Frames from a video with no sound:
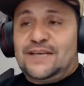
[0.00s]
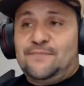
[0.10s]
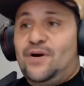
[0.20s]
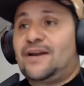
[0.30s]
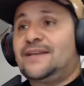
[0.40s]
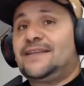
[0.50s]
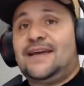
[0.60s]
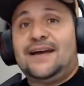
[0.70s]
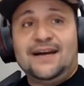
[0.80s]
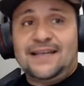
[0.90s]
market
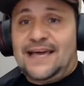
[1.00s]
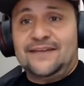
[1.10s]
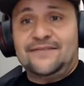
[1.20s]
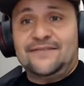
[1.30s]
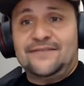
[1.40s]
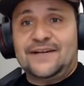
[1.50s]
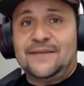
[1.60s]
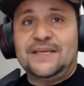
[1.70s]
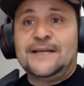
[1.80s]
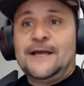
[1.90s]
the hell out of it. I
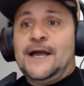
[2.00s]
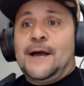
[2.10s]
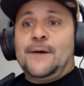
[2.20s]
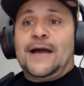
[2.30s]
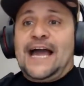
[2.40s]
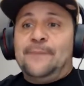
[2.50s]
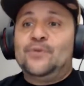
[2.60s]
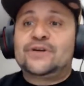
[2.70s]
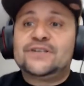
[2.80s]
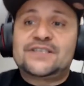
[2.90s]
mean, Apple
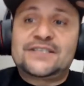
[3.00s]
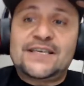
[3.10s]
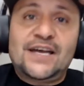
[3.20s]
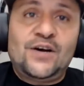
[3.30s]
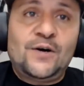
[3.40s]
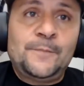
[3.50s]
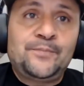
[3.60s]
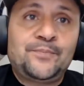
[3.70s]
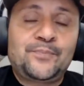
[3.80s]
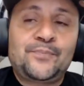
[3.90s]
could sell